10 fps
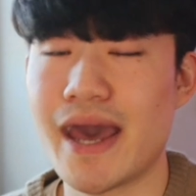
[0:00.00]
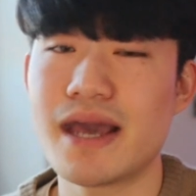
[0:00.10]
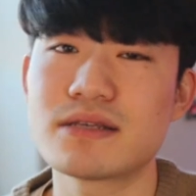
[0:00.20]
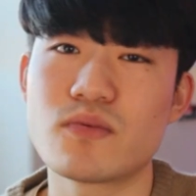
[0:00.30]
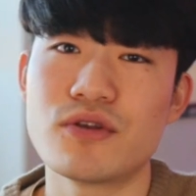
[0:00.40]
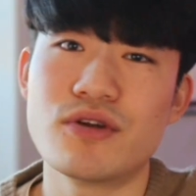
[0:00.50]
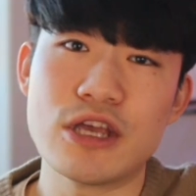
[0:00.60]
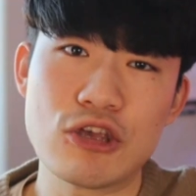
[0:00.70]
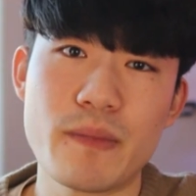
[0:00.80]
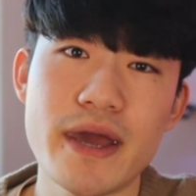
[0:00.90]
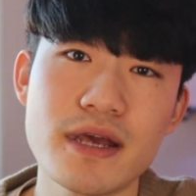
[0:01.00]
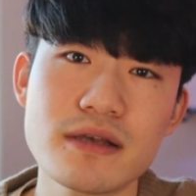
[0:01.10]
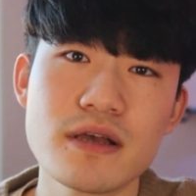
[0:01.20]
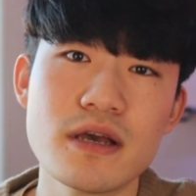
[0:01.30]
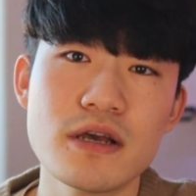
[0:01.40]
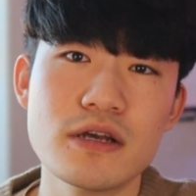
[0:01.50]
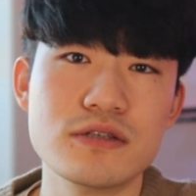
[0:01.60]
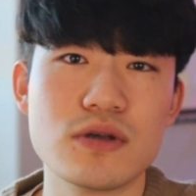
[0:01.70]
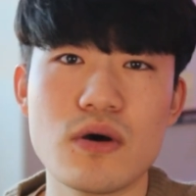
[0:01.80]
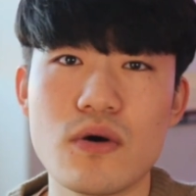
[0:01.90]
eggs when you're incubating.
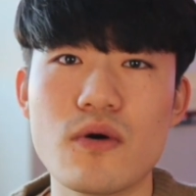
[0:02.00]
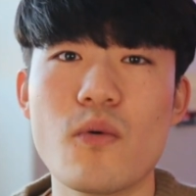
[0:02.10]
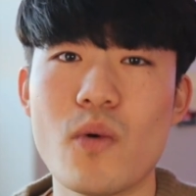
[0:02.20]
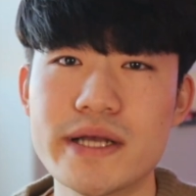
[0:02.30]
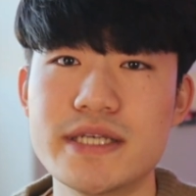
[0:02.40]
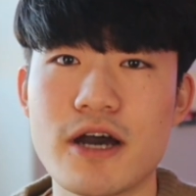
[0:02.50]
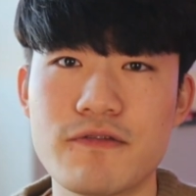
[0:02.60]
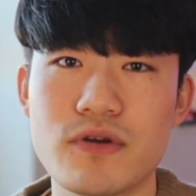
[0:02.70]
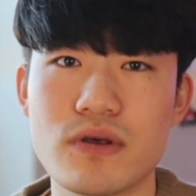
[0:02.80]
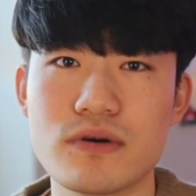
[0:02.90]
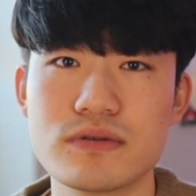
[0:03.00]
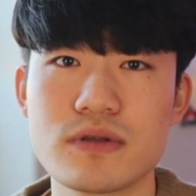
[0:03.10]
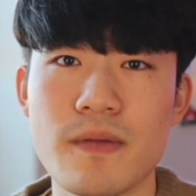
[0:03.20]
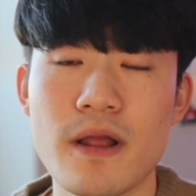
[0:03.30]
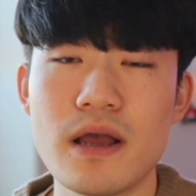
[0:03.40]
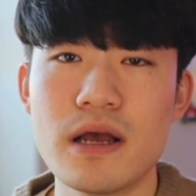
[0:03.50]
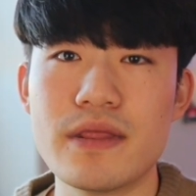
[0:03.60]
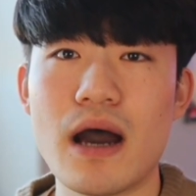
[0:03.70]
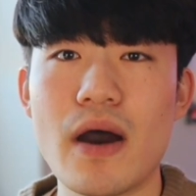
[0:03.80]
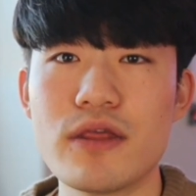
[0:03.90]
So watch out for those.
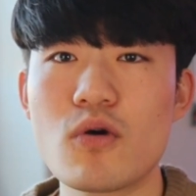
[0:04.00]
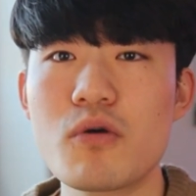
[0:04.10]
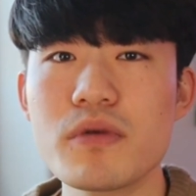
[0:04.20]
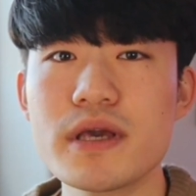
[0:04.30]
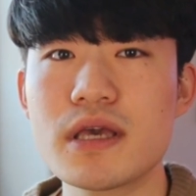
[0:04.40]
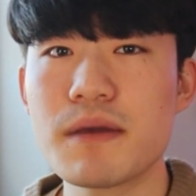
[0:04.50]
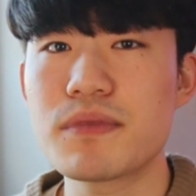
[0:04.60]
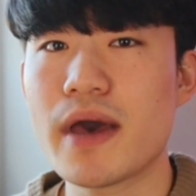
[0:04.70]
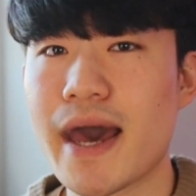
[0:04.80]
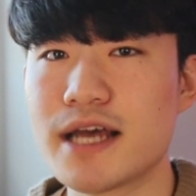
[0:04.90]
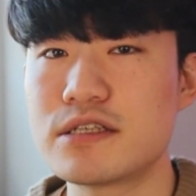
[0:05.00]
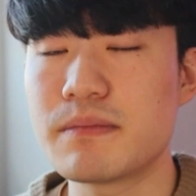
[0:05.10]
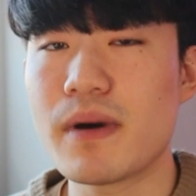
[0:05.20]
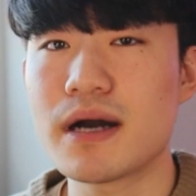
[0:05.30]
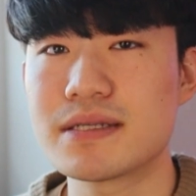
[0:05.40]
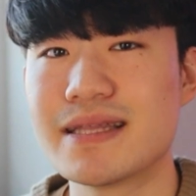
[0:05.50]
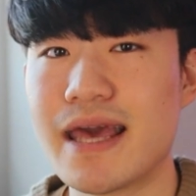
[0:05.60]
Now I normally keep the hatchery box in